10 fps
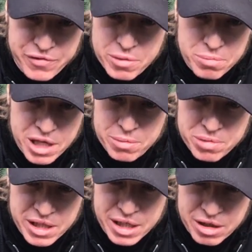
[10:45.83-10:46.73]
football
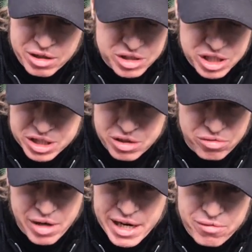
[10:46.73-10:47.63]
player, just
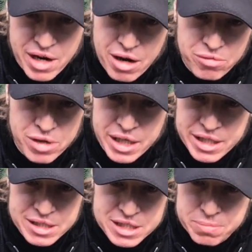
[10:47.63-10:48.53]
great route
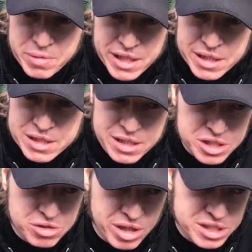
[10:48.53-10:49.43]
running, speed to
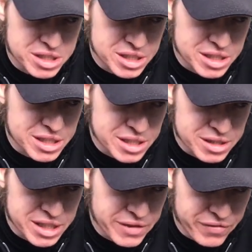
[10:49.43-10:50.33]
stretch the
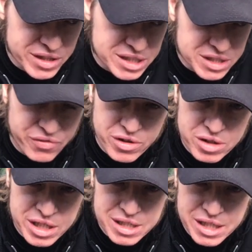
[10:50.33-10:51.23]
defenses
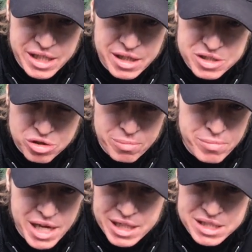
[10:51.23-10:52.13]
vertically,
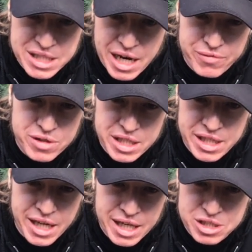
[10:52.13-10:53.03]
tremendous after the
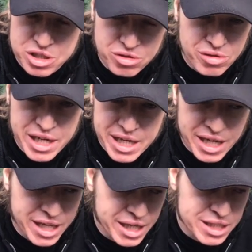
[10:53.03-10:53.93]
catch, great
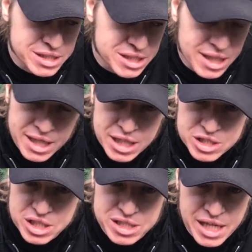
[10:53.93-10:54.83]
hands,
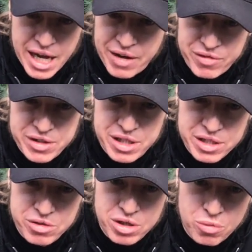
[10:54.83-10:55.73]
just everything
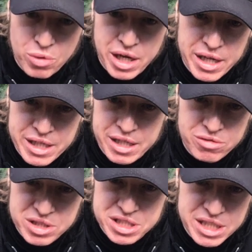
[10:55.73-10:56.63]
you could want in a
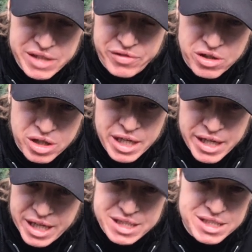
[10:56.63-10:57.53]
receiver,
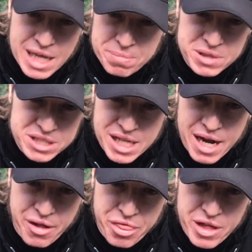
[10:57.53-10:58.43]
except he's got
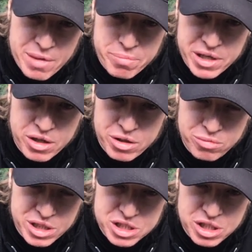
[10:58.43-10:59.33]
a thin build,
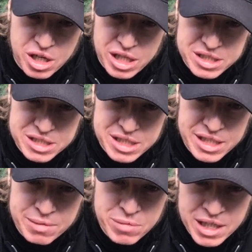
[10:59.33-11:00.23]
which causes
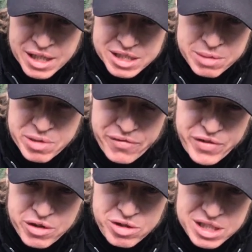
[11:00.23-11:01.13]
him to be viewed